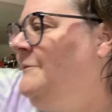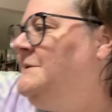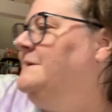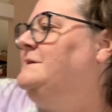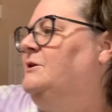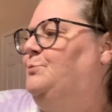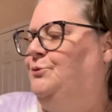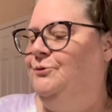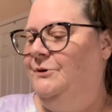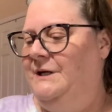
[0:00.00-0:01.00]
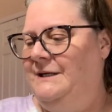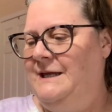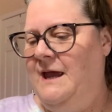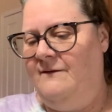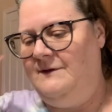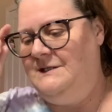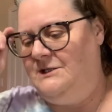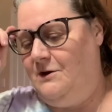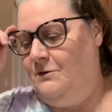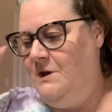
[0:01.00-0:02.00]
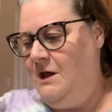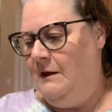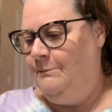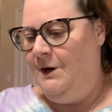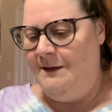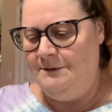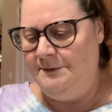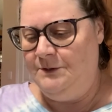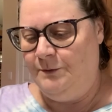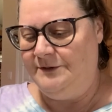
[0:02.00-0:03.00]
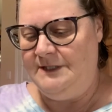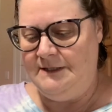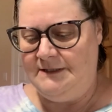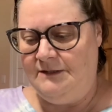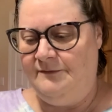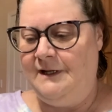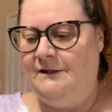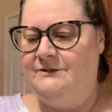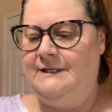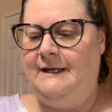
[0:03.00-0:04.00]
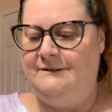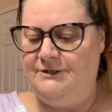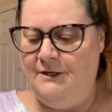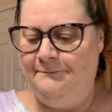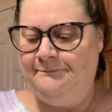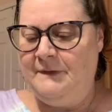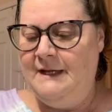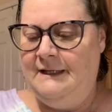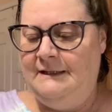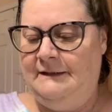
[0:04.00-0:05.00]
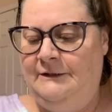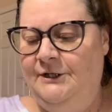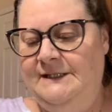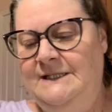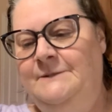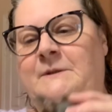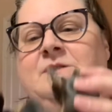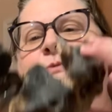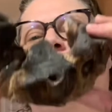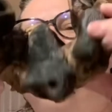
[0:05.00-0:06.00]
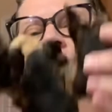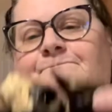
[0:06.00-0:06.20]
on this are pretty heavy, so probably you won't see this in a regular sale. So look at this piece of wood.